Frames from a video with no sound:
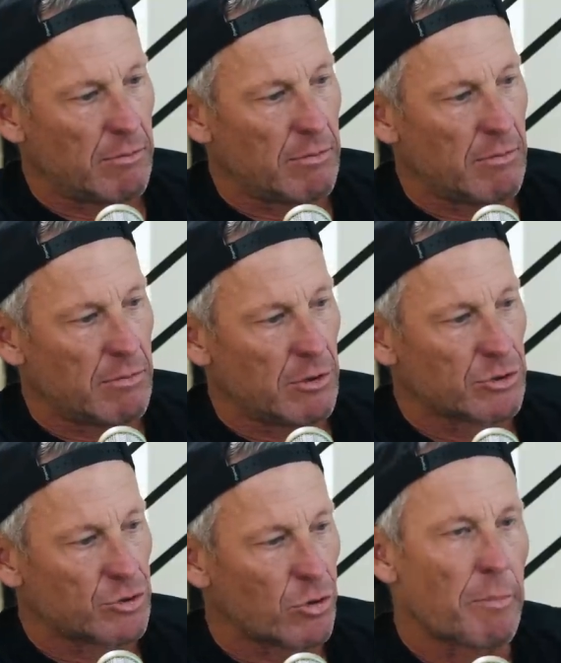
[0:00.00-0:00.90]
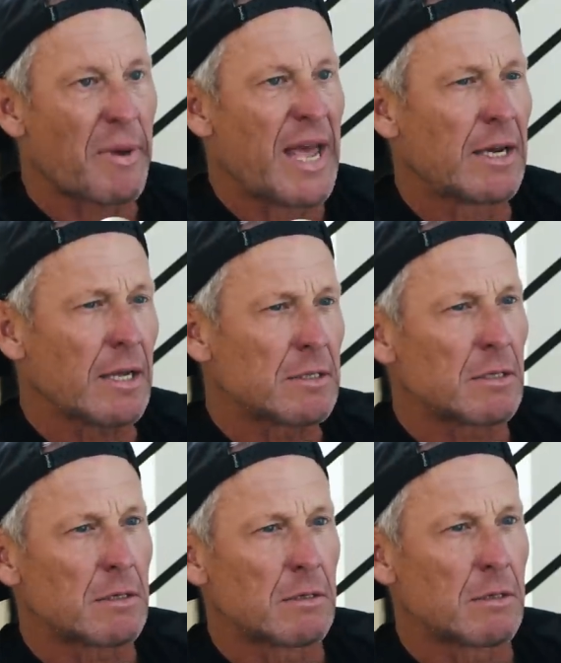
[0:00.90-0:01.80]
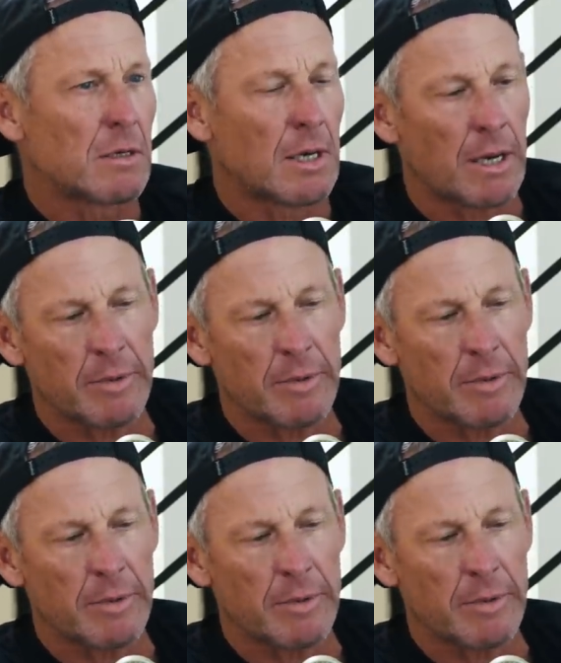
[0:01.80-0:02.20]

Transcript: those are sort of band-aids mm-hmm.